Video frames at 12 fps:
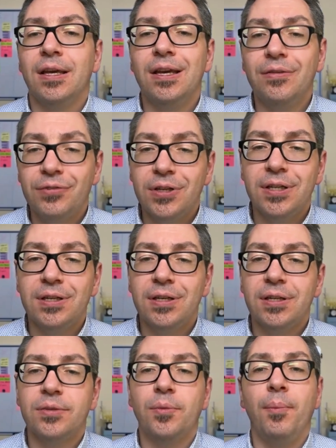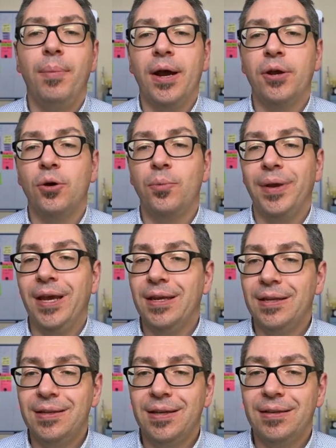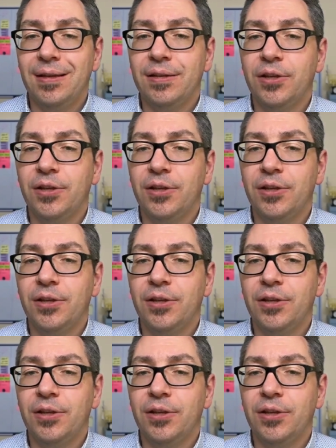if needed, back up any data